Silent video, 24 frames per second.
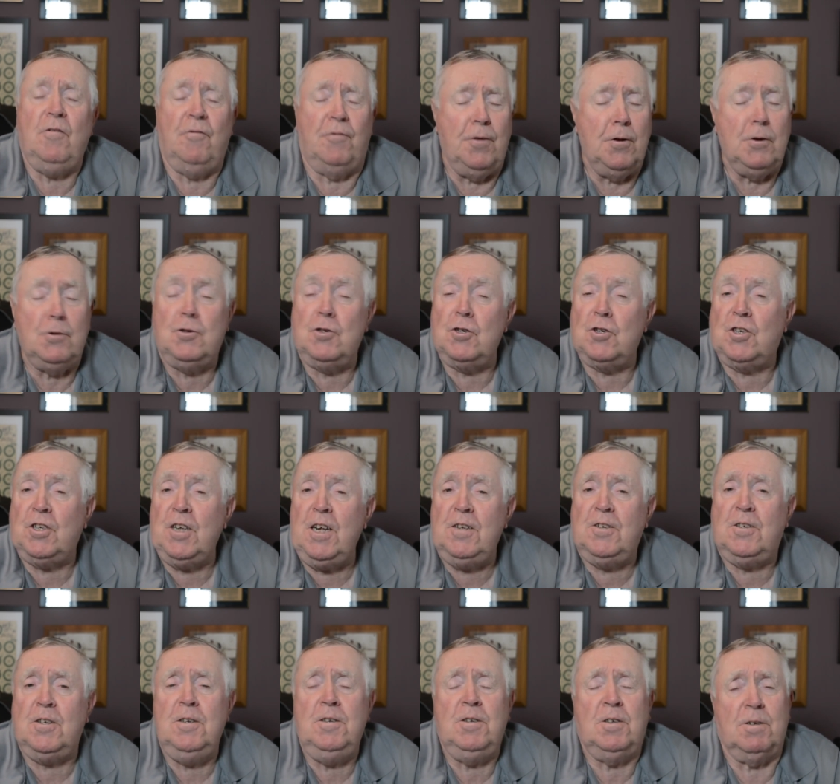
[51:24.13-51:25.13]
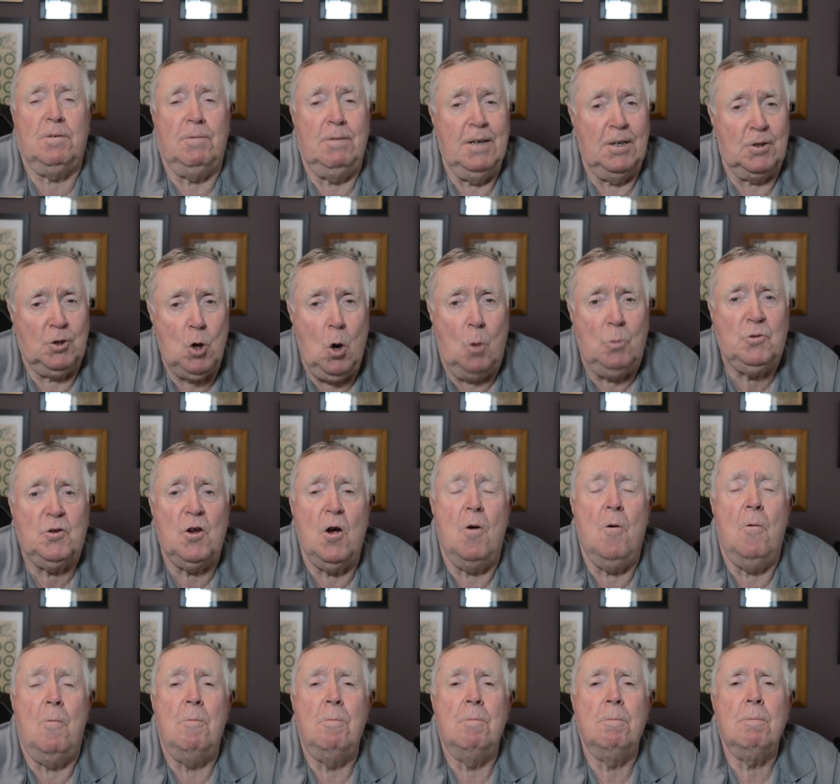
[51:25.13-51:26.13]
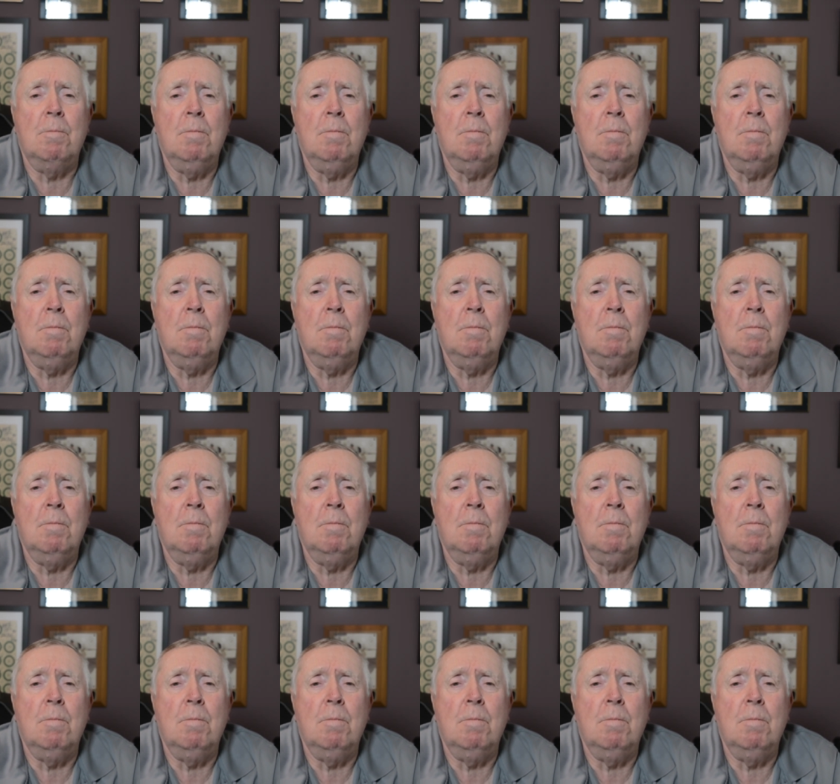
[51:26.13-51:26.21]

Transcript: future seasons? Let's hope so.